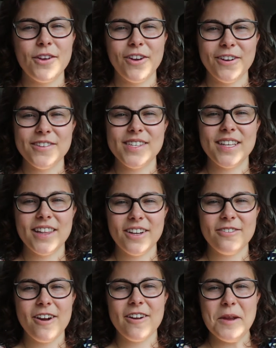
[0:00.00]
the Guernsey
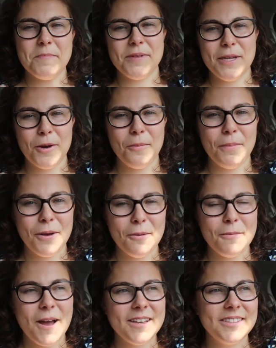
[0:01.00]
Literary and Potato
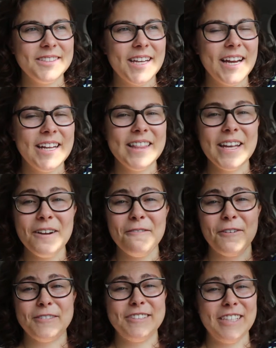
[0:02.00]
Peel Pie Society in there
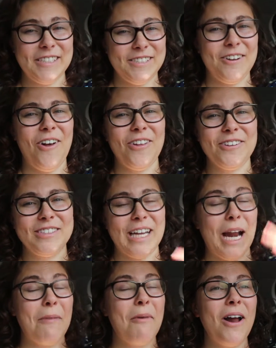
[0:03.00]
for $6
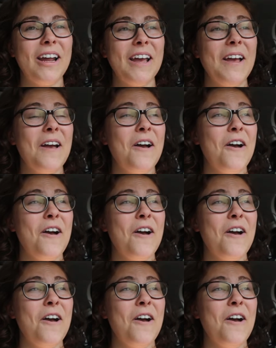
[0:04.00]
and I bought it